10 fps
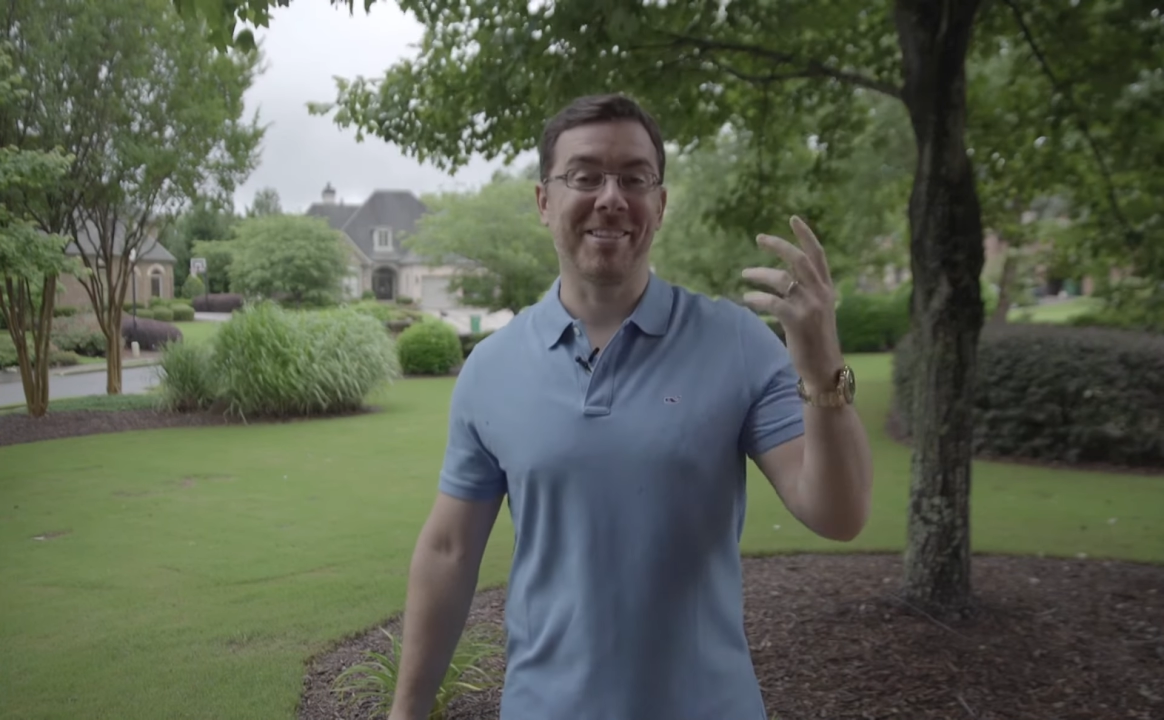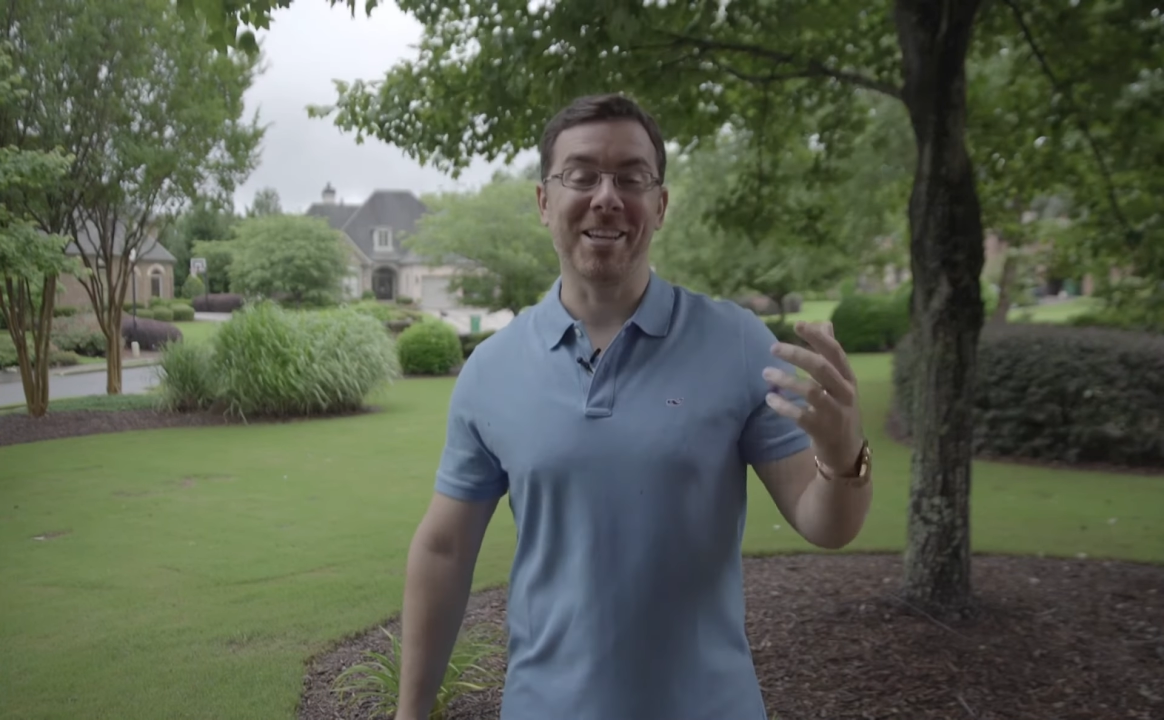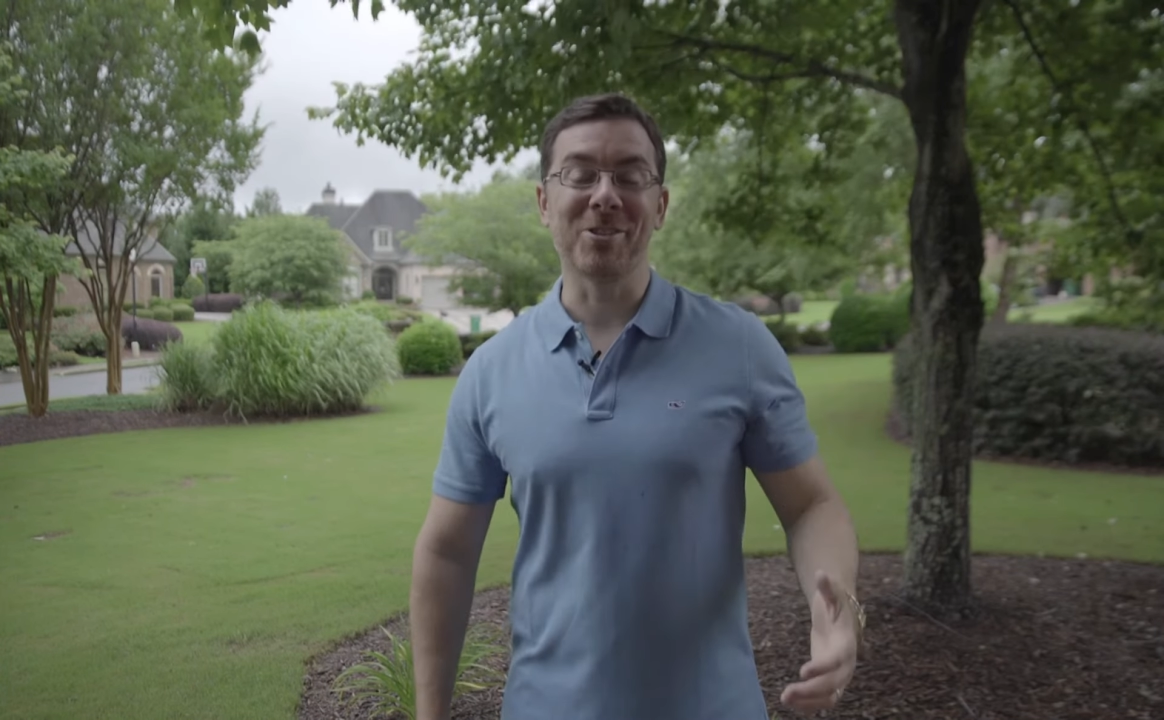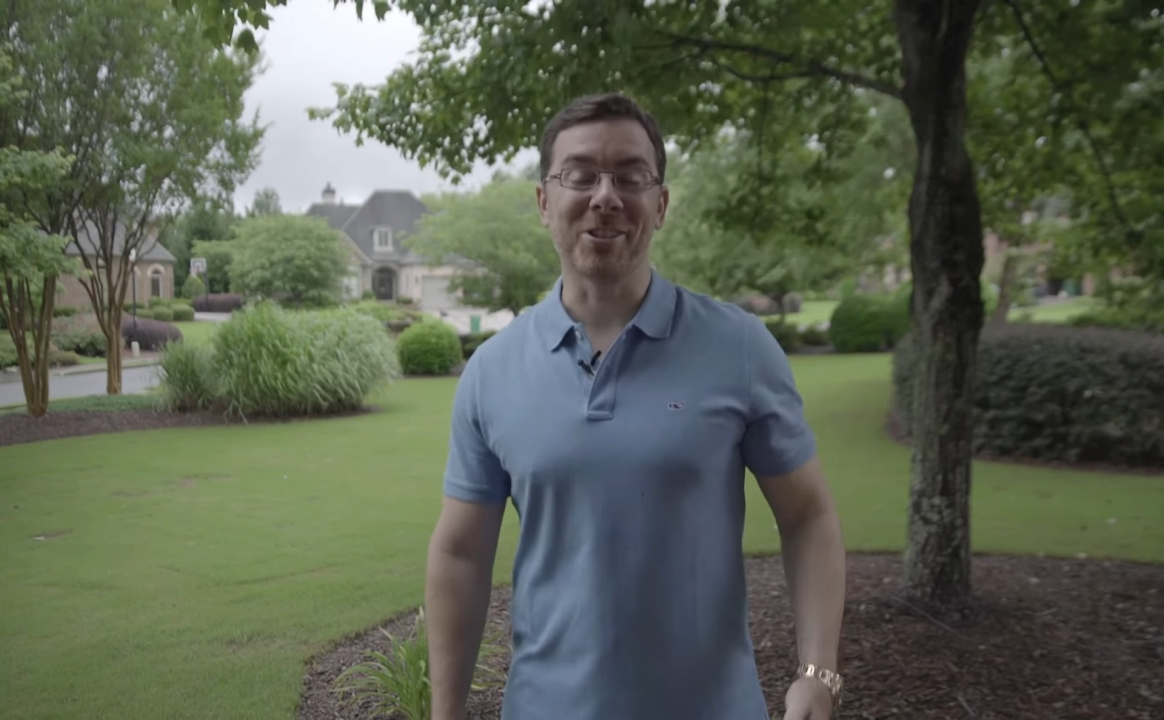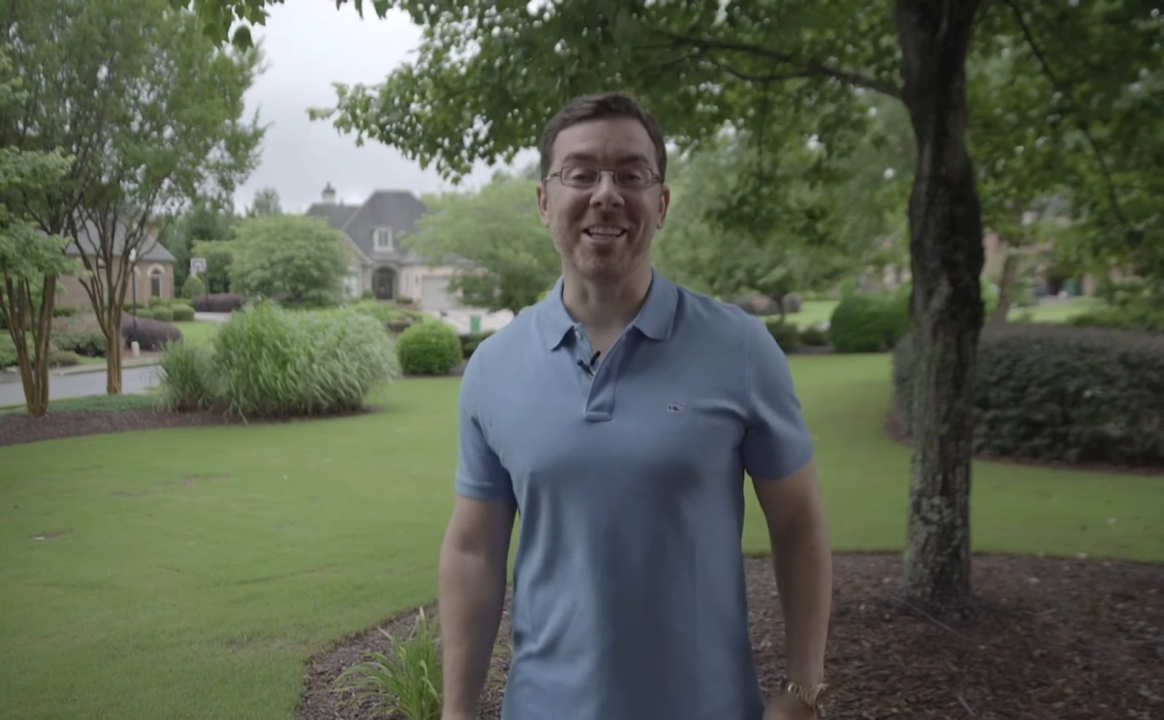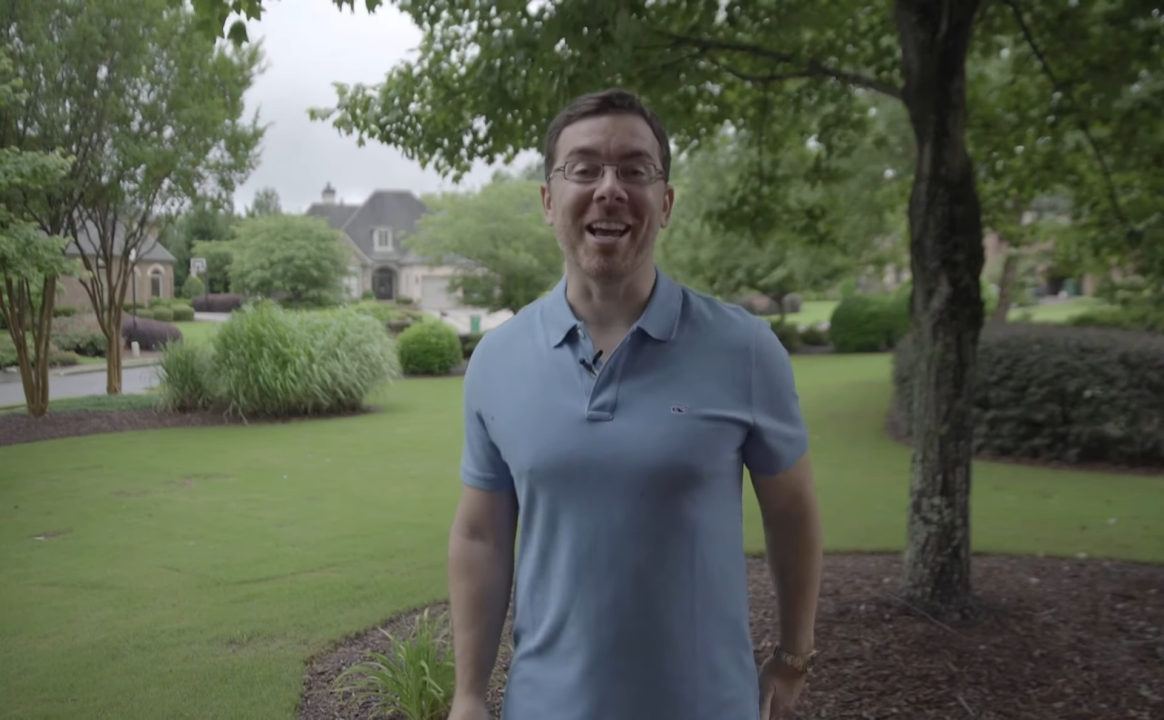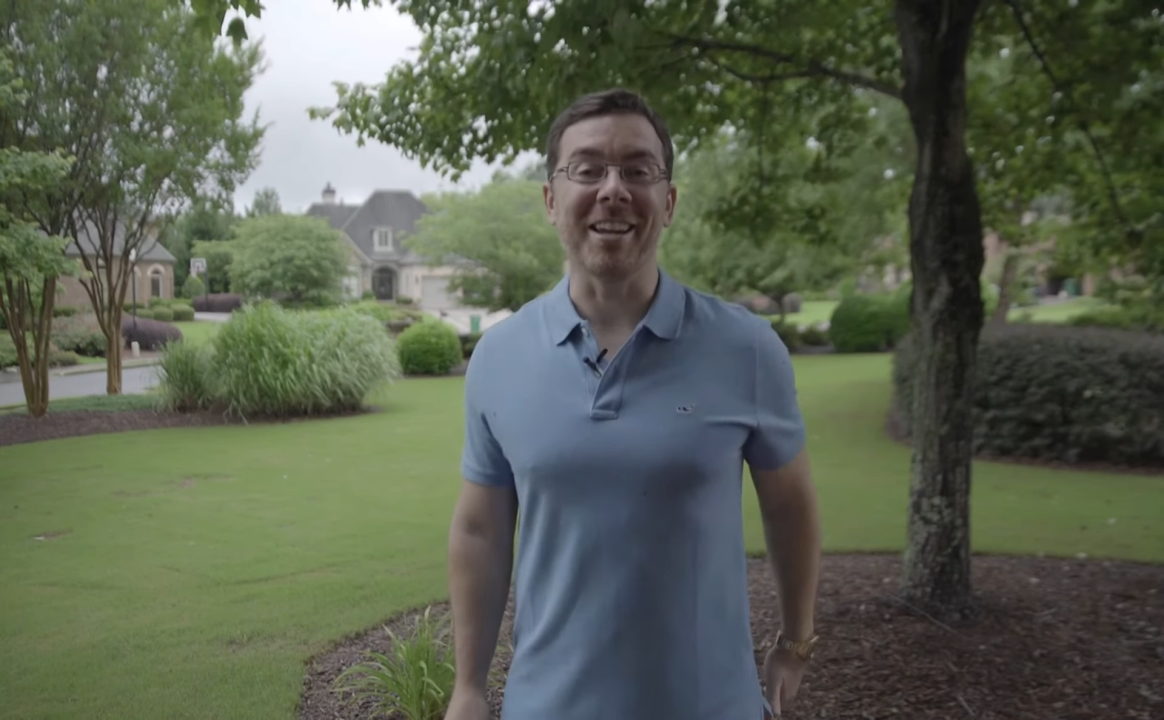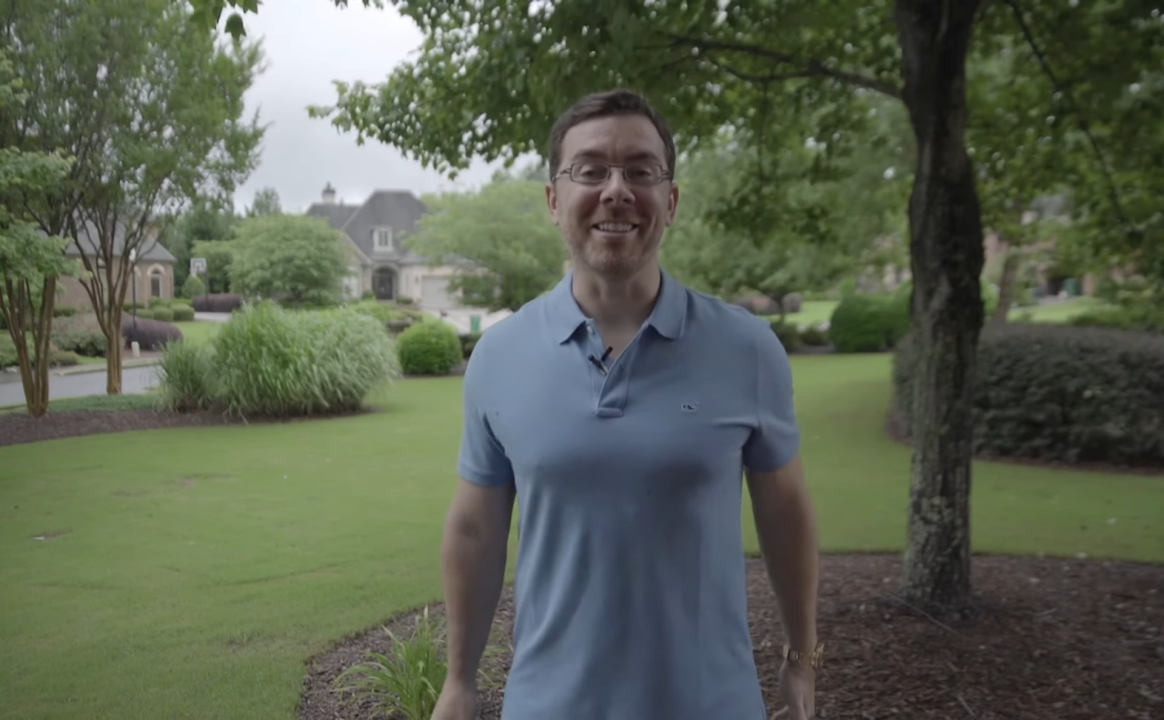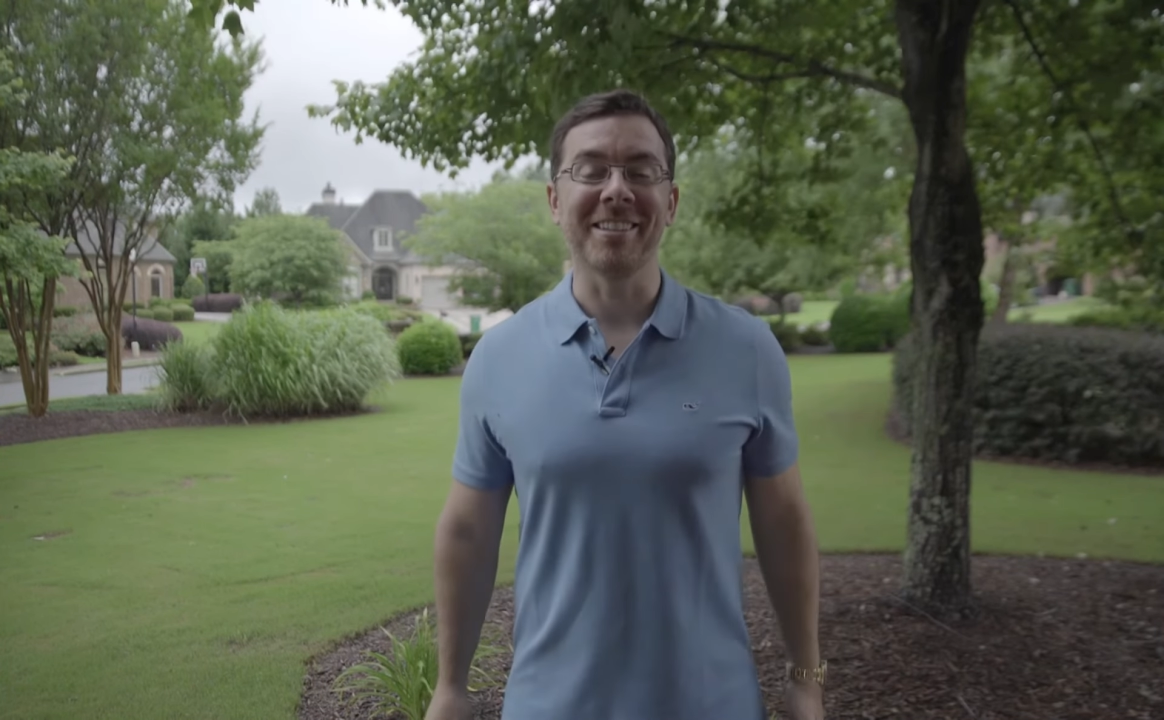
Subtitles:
usually get